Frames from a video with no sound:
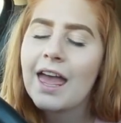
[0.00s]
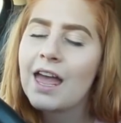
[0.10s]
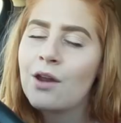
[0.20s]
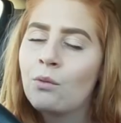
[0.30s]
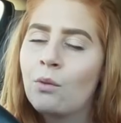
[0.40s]

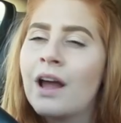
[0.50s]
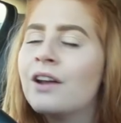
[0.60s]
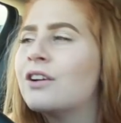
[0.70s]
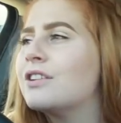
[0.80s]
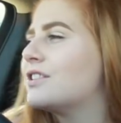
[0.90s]
and why
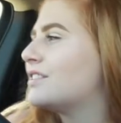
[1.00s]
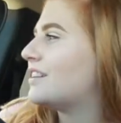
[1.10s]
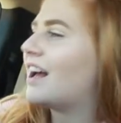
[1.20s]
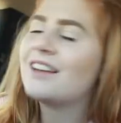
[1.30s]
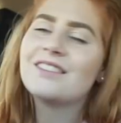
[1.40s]
not
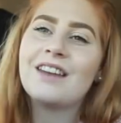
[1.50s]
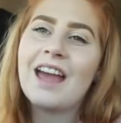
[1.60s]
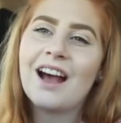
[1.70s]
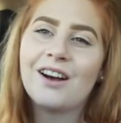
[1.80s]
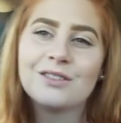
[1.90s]
start
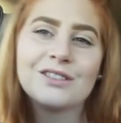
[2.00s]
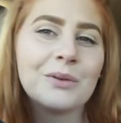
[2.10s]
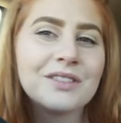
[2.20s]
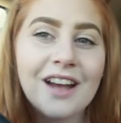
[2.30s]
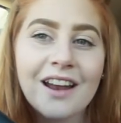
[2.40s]
now
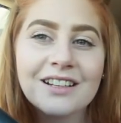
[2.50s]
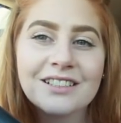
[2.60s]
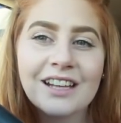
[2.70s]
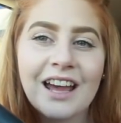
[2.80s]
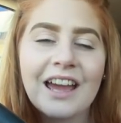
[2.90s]
so we're starting
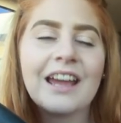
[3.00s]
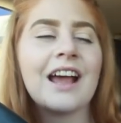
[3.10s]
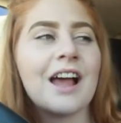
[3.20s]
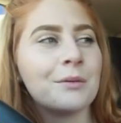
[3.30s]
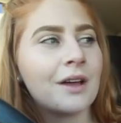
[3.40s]
today
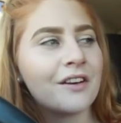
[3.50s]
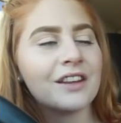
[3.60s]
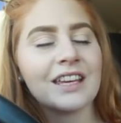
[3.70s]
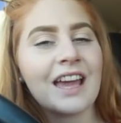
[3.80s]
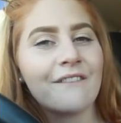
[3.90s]
I'm
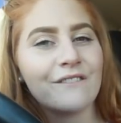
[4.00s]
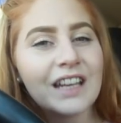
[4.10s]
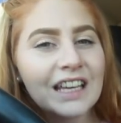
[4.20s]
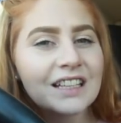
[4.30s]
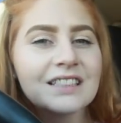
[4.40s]
currently at
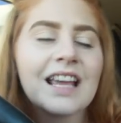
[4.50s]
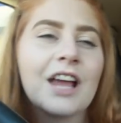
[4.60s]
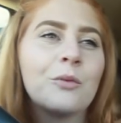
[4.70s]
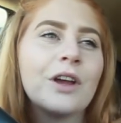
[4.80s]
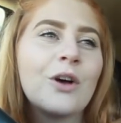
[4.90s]
Vinnie's
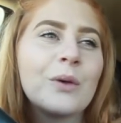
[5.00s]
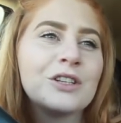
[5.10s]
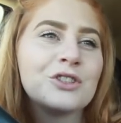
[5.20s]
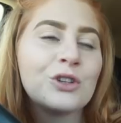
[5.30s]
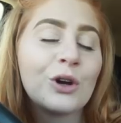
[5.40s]
and we're
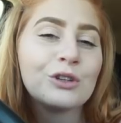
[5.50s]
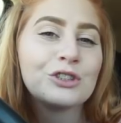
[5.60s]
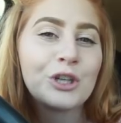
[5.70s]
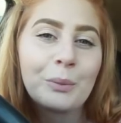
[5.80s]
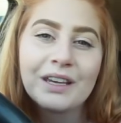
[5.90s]
going to go
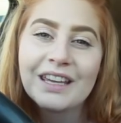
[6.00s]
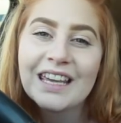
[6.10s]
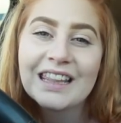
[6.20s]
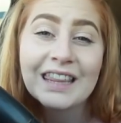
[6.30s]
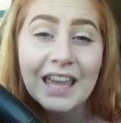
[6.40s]
shopping
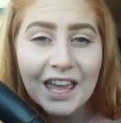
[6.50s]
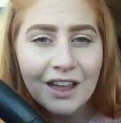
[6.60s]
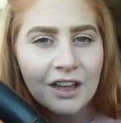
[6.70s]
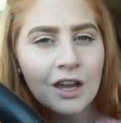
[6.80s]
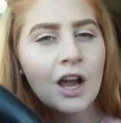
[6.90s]
in
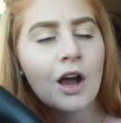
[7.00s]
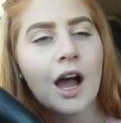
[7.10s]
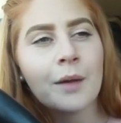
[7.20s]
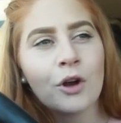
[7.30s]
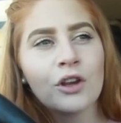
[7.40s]
there
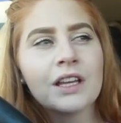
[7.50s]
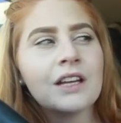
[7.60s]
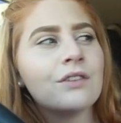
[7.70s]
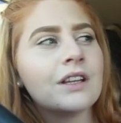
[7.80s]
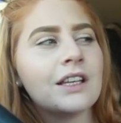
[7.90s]
I'm
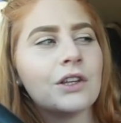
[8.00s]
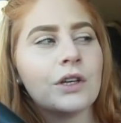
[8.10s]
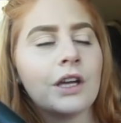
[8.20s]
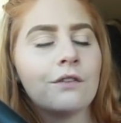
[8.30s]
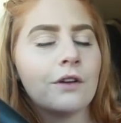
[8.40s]
only really
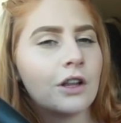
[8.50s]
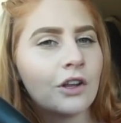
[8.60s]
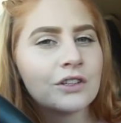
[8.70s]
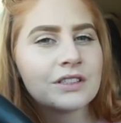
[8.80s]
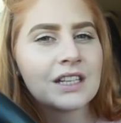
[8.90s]
looking for
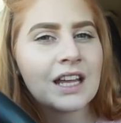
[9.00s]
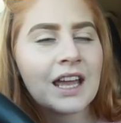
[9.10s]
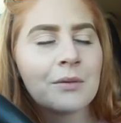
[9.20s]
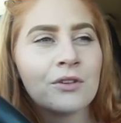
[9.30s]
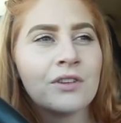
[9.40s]
clothes today
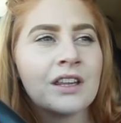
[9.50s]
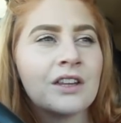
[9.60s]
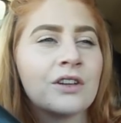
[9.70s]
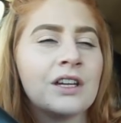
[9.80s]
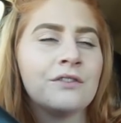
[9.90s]
I'm not really
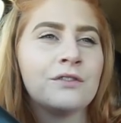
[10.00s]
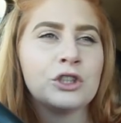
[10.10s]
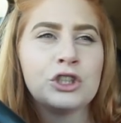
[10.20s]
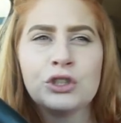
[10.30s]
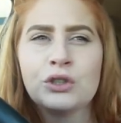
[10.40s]
looking for
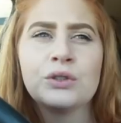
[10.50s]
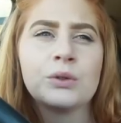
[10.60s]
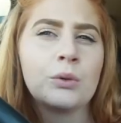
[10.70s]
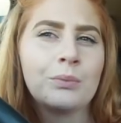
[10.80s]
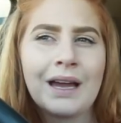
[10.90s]
shoes
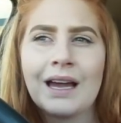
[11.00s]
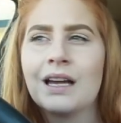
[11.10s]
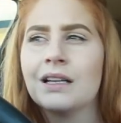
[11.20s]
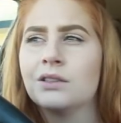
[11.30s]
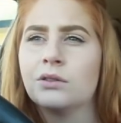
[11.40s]
or
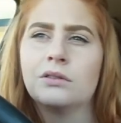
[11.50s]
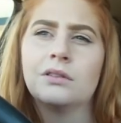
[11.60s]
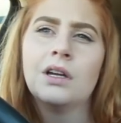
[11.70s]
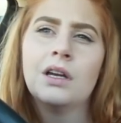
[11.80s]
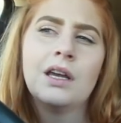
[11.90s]
bags
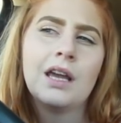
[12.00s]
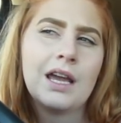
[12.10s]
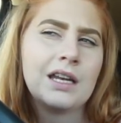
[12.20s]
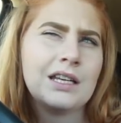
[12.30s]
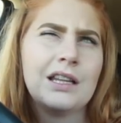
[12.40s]
or
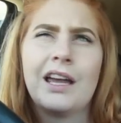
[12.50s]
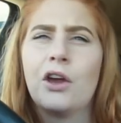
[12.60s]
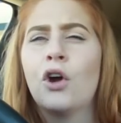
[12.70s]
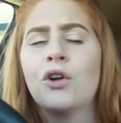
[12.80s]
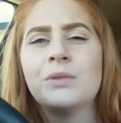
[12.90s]
any
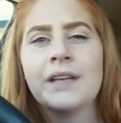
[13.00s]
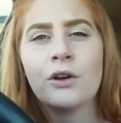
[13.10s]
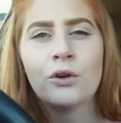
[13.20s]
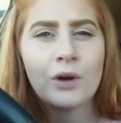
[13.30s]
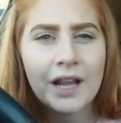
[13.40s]
like home
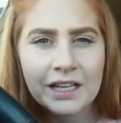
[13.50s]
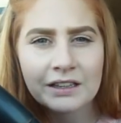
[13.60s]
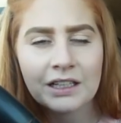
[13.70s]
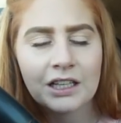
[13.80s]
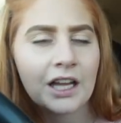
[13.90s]
decor
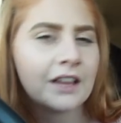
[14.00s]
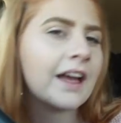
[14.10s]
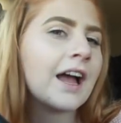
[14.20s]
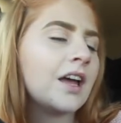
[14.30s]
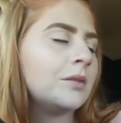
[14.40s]
anything like
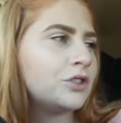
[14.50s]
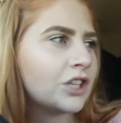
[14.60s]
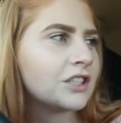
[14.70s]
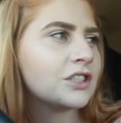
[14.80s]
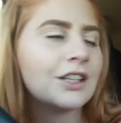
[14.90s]
that I'm
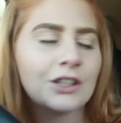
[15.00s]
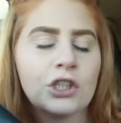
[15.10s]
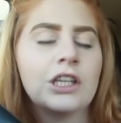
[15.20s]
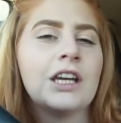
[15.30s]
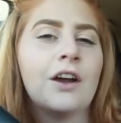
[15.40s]
just
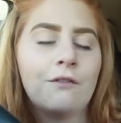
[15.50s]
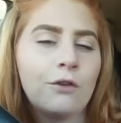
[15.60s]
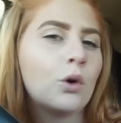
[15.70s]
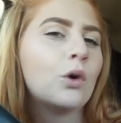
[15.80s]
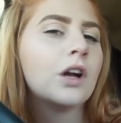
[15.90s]
looking
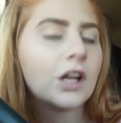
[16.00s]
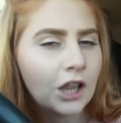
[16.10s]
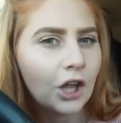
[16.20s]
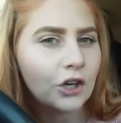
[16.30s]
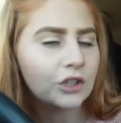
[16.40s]
for
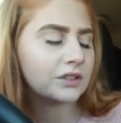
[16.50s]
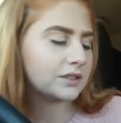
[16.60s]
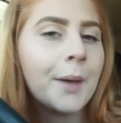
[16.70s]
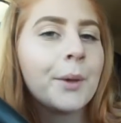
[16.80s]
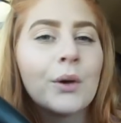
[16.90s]

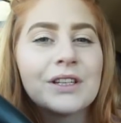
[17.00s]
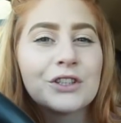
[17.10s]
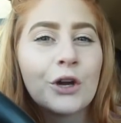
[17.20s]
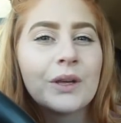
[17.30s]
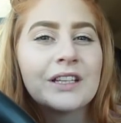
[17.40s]
clothes I'm going
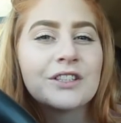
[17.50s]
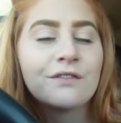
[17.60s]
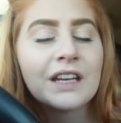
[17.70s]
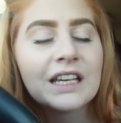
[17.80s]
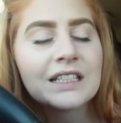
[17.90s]
to go into
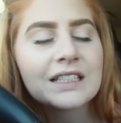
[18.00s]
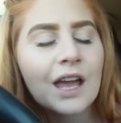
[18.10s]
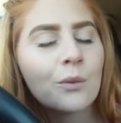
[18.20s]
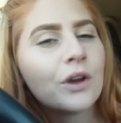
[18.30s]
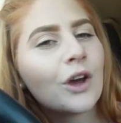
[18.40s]
Vinnie's
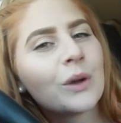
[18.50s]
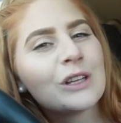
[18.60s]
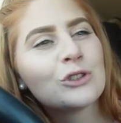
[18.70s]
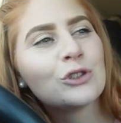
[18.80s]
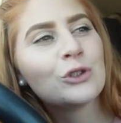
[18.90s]
and we're
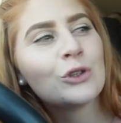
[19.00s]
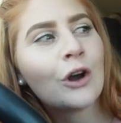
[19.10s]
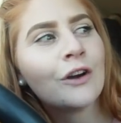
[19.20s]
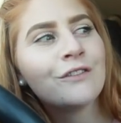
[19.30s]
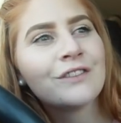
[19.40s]
going to
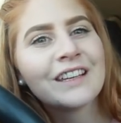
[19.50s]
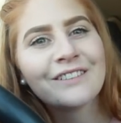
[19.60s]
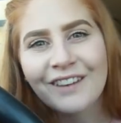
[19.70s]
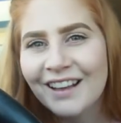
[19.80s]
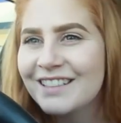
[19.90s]
hopefully
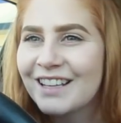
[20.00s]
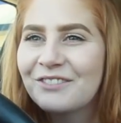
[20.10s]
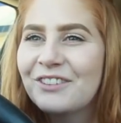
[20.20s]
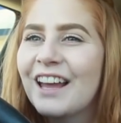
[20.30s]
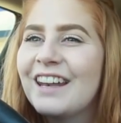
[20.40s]
find
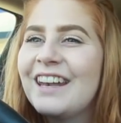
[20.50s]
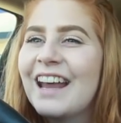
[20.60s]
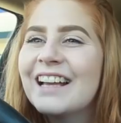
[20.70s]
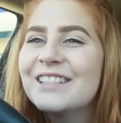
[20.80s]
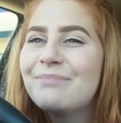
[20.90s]
some
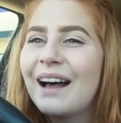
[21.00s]
nice